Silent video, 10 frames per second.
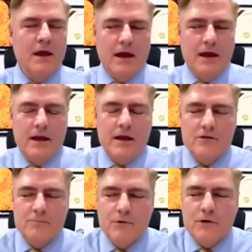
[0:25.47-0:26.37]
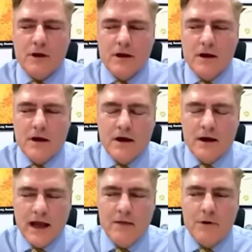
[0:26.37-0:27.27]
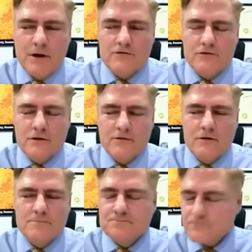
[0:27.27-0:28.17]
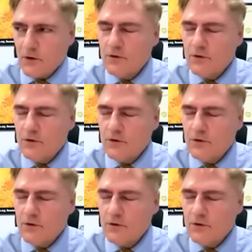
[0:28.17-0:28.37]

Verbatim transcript: And in his book on abolitionism,